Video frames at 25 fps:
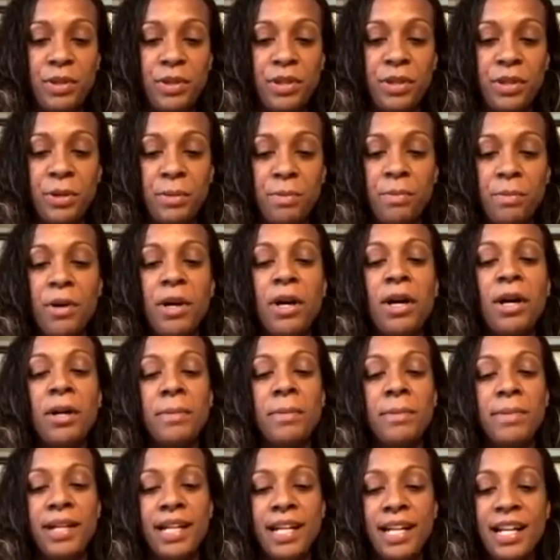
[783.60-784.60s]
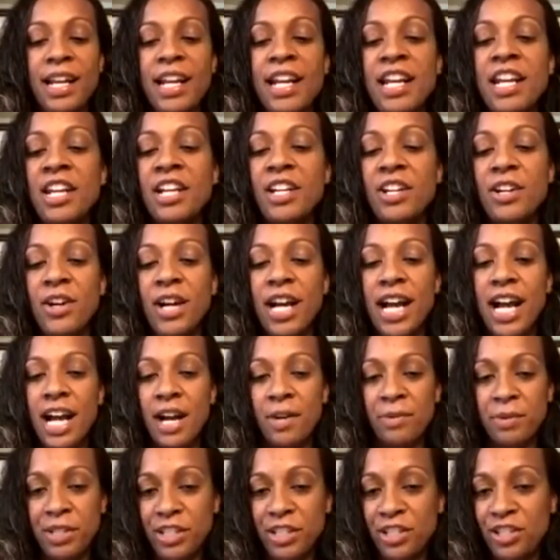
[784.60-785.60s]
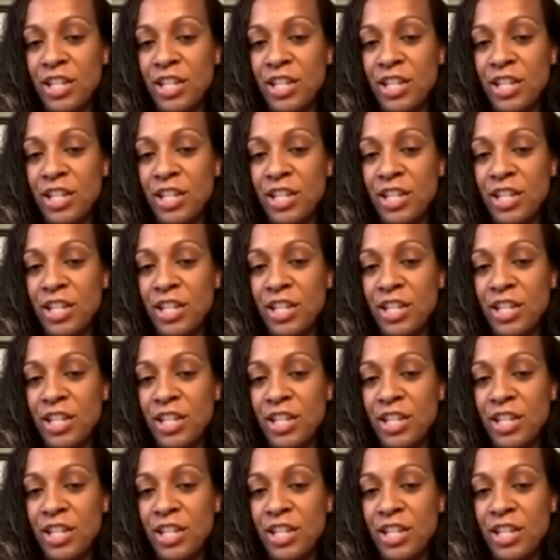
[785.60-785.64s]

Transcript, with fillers: with her mom and you know how it